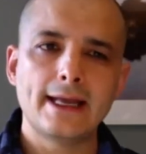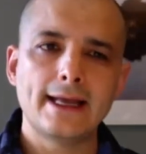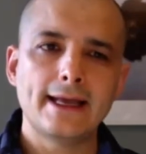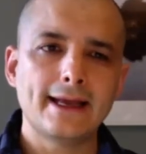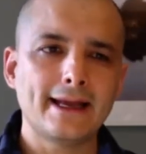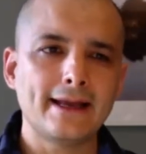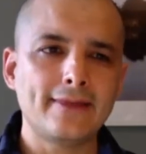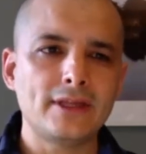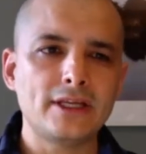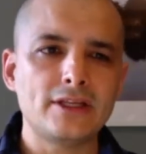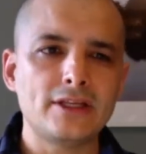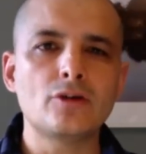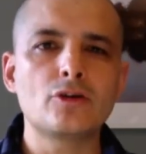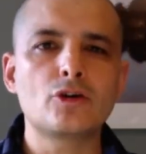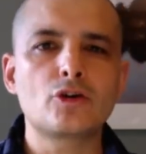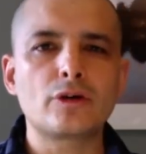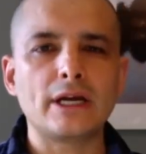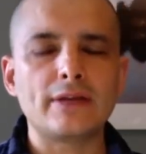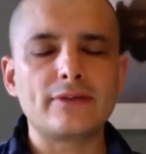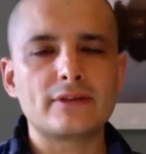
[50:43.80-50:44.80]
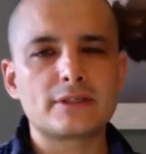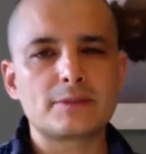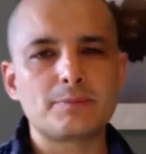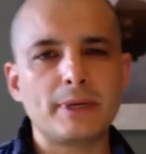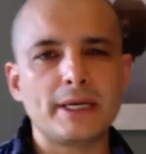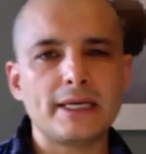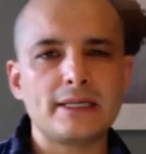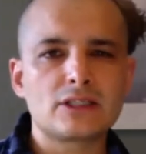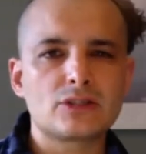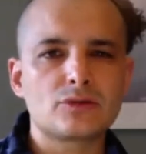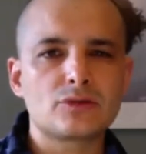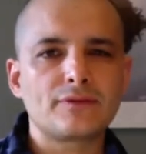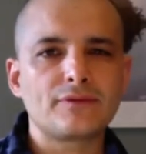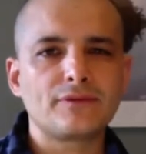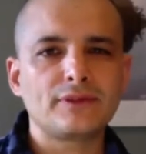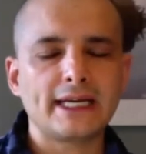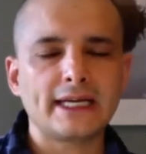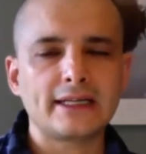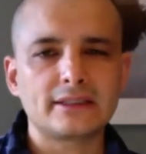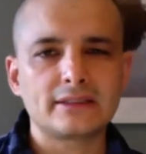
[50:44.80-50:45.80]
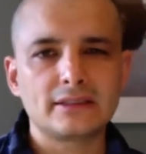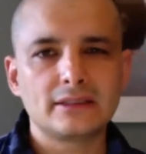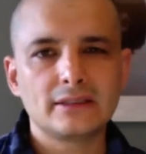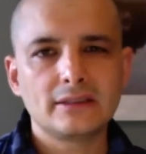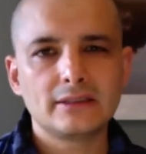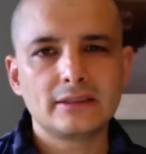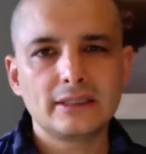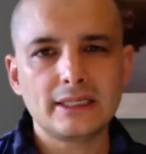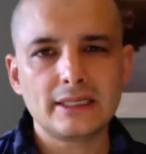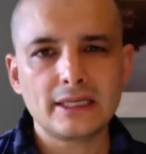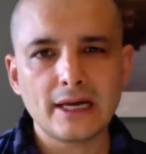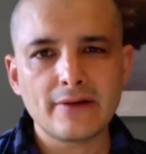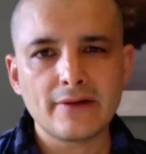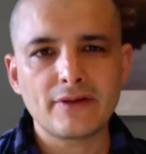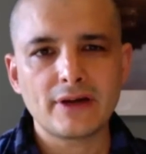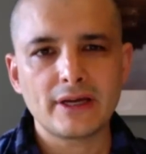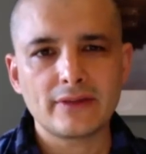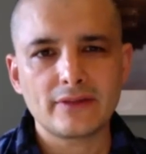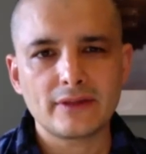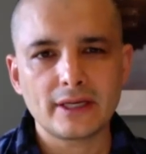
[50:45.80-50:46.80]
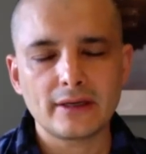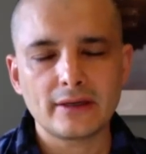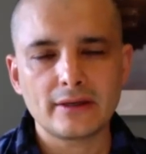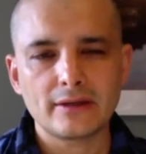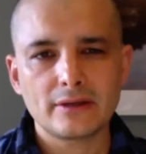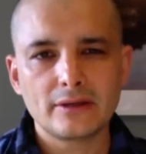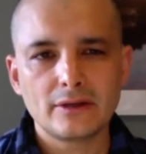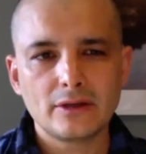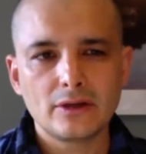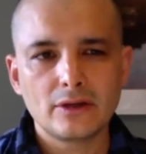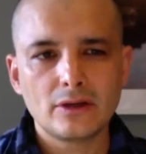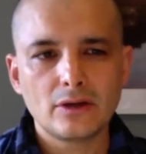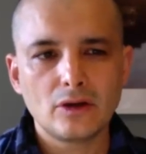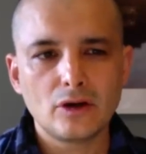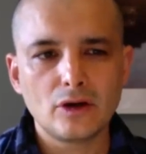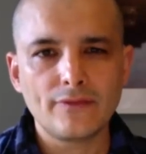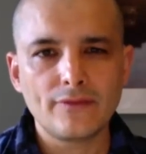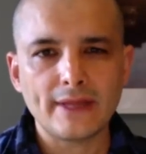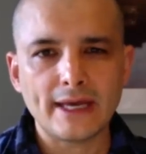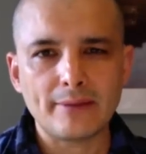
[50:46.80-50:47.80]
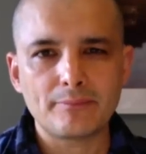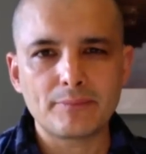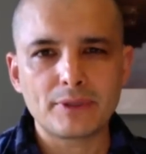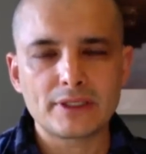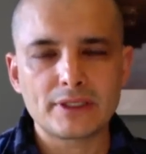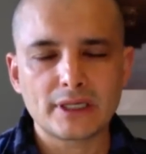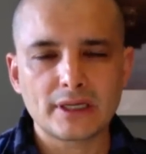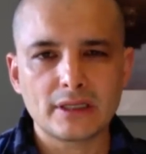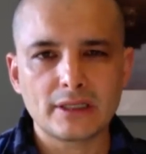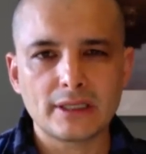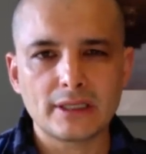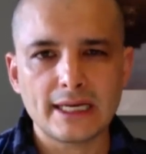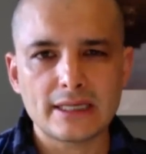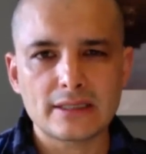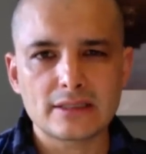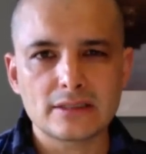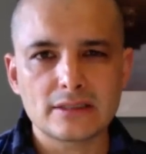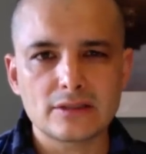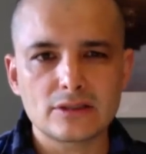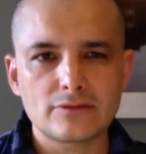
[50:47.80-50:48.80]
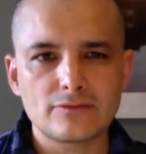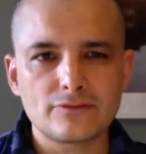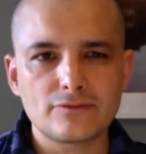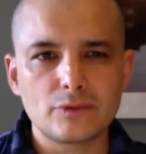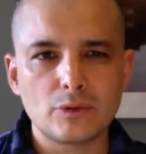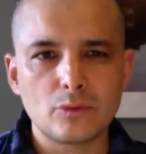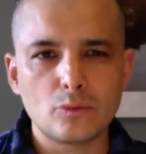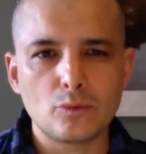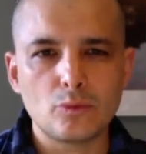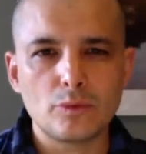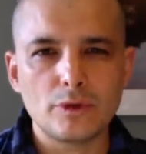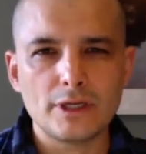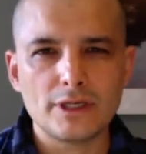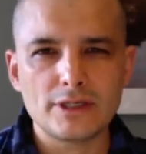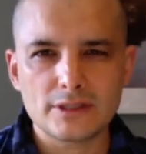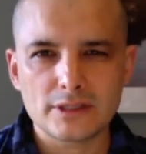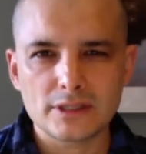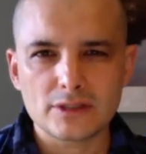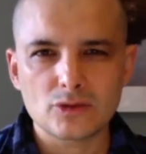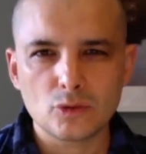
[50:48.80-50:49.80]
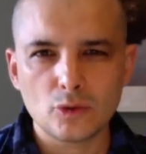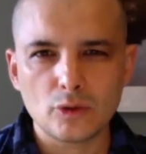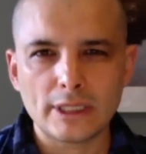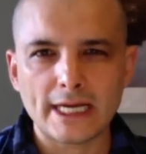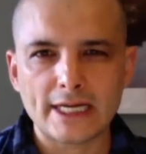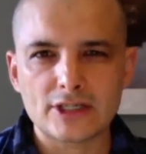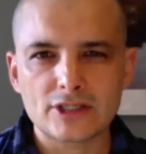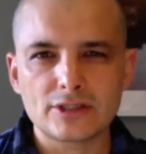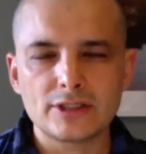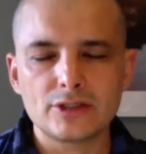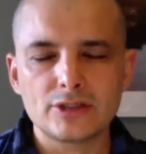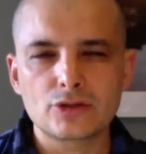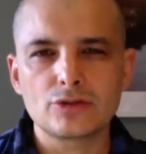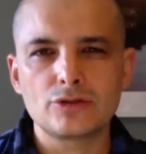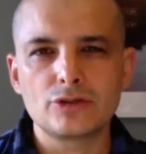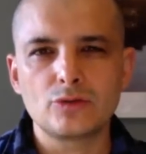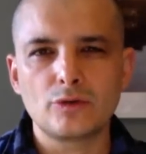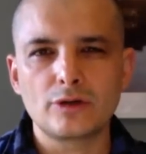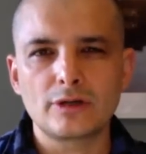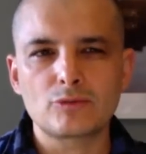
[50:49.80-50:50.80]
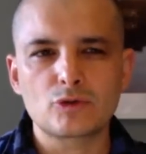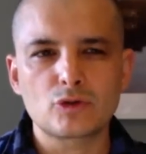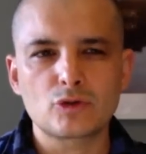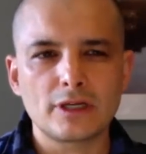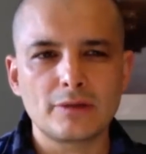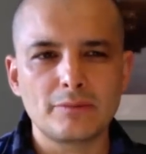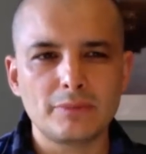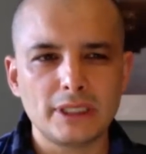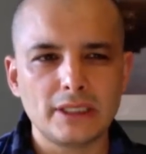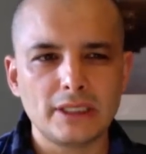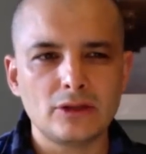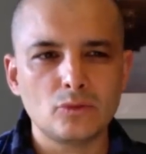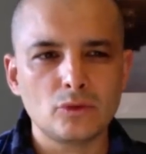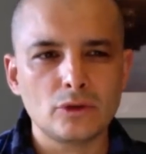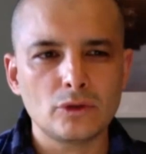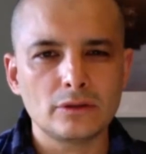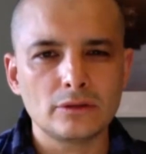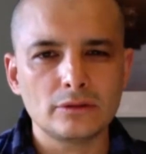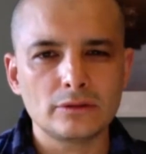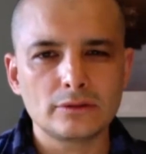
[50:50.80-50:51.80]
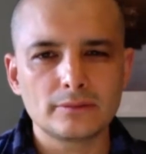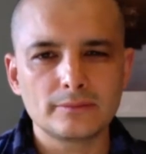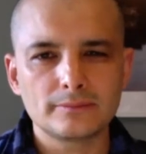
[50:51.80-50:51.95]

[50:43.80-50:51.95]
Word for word: And they don't create the space to reflect enough, I think, on that particular essence of, well, is this all actually true to what I'm trying to be in the world?